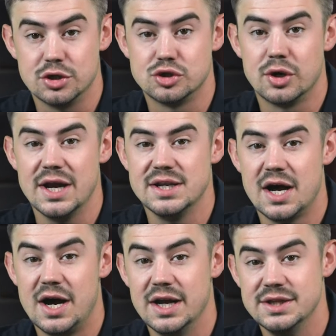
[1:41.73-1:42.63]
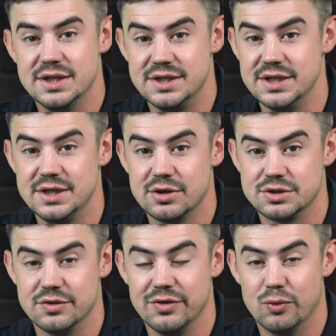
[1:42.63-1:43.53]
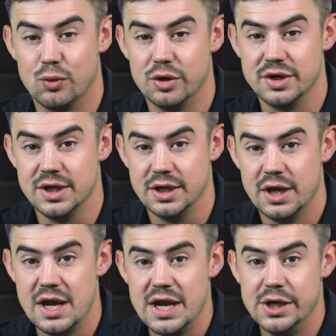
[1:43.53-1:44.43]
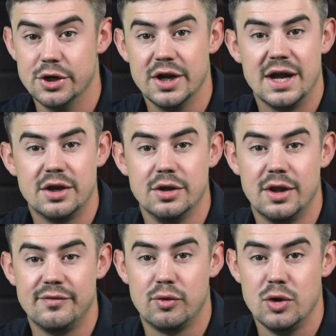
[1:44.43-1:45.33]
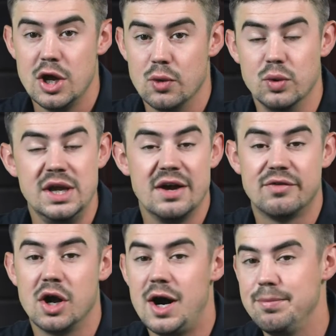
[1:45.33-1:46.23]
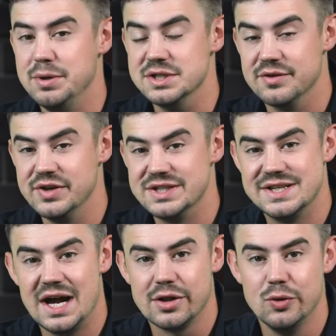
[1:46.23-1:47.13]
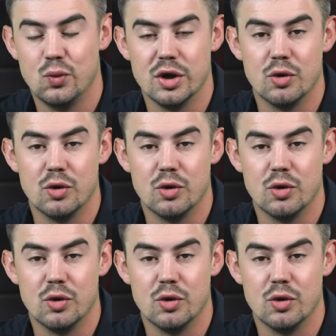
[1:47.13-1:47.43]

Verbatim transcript: are trying to hide the details of their warranty. Here at AccuLevel, we have copies of exactly what